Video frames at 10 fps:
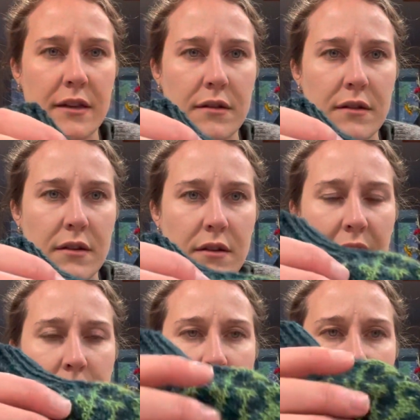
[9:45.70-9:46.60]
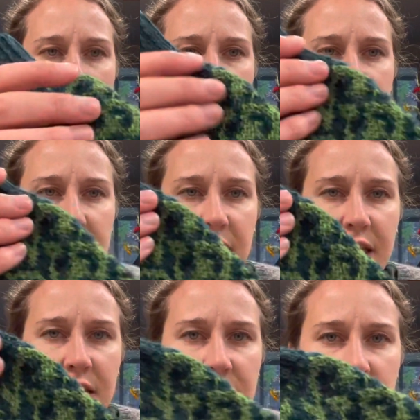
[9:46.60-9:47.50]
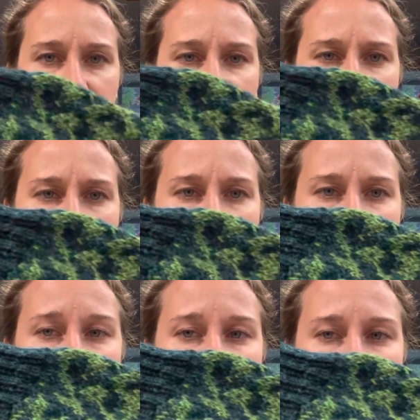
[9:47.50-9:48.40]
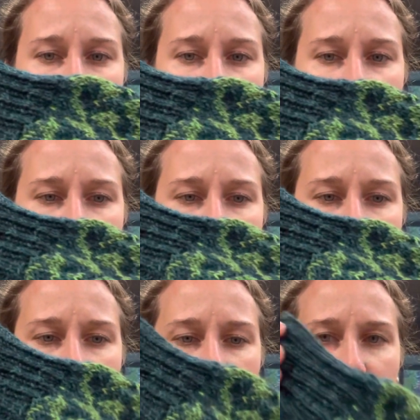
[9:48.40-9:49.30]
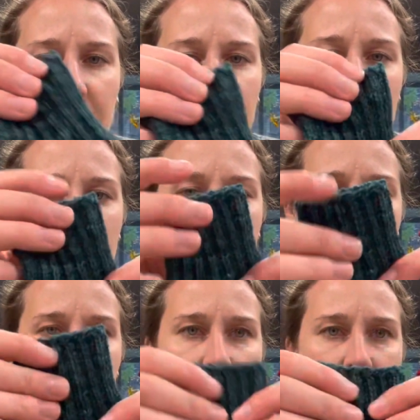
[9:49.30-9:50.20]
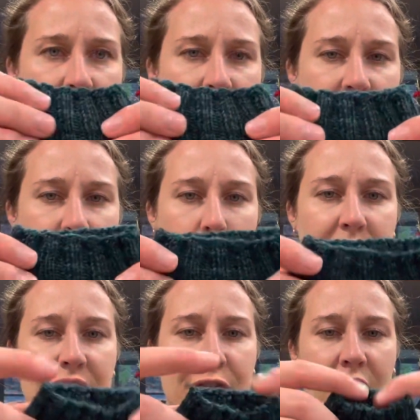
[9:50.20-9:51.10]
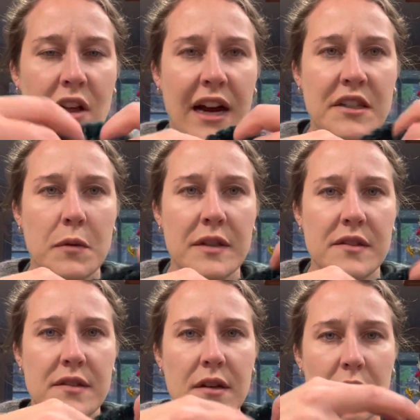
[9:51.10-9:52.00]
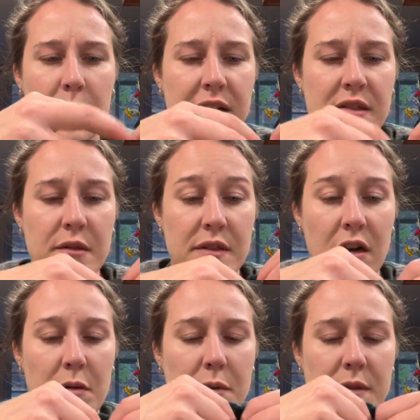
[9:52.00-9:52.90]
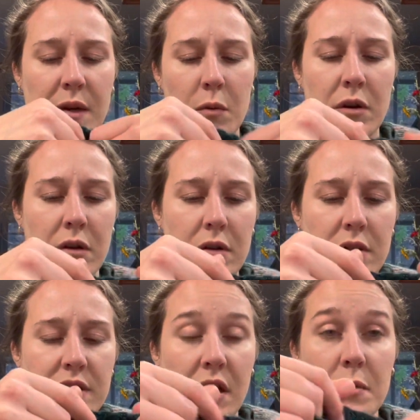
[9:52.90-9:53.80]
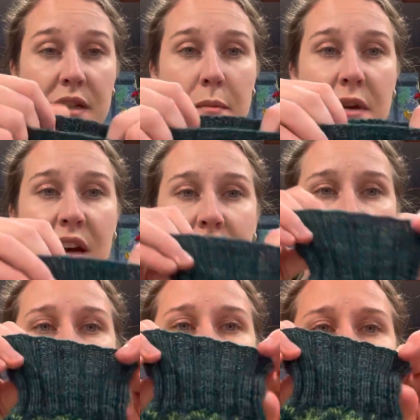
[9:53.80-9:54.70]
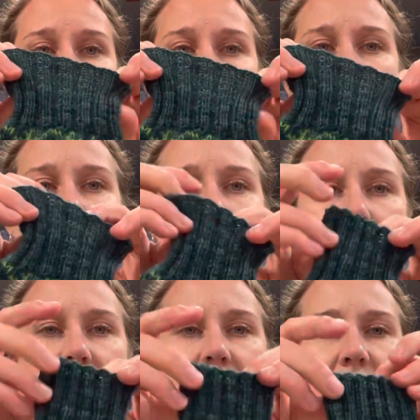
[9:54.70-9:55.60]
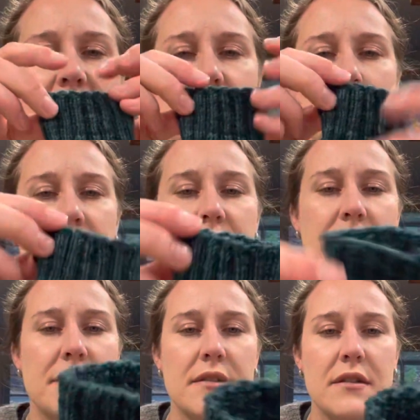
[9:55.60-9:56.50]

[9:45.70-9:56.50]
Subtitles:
lime green is is the yak base, so it's thinner. And then the dark green is the BFL high twist sock base. So it's 100% wool, it's 100% BFL, but it's a high twist.